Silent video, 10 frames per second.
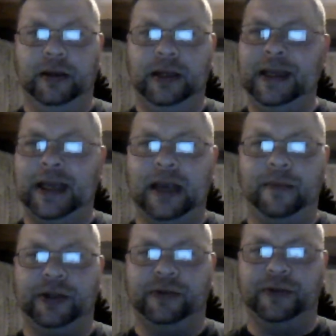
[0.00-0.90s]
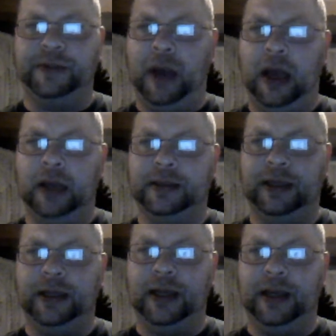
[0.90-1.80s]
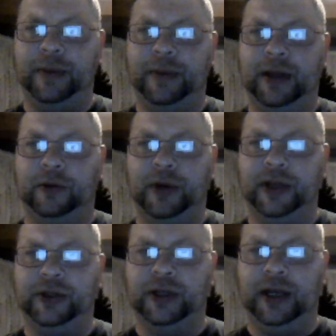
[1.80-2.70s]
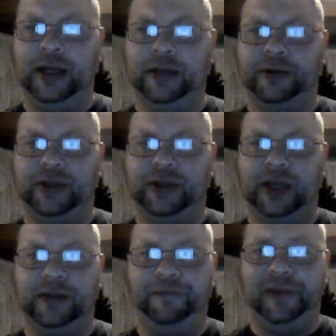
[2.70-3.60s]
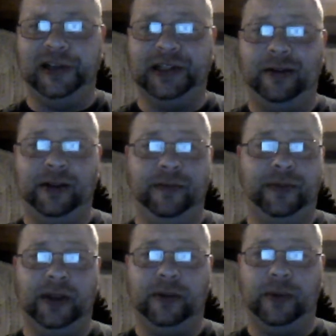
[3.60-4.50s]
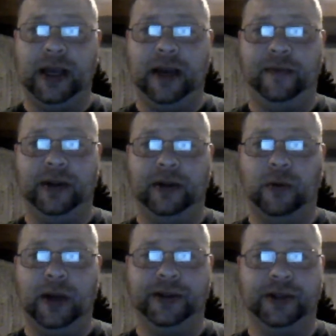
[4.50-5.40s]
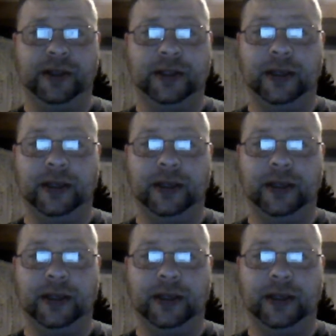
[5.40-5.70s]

Didn't get much response today about the question and answer session. In fact, I don't even think we have any questions.